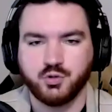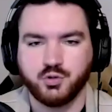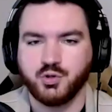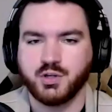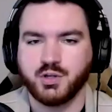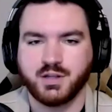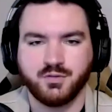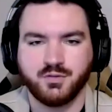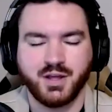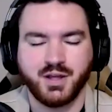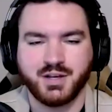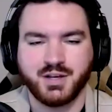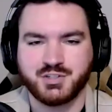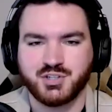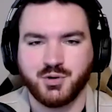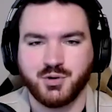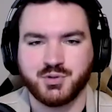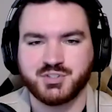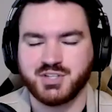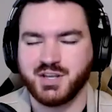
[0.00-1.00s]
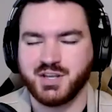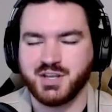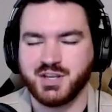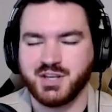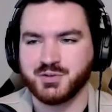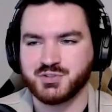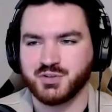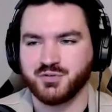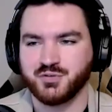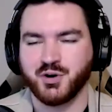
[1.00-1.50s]
a unique advantage, I will say,
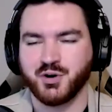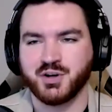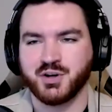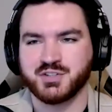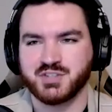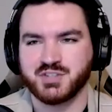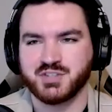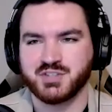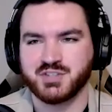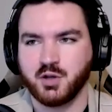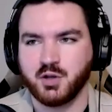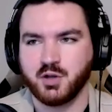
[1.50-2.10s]
insofar as like, you know, yeah.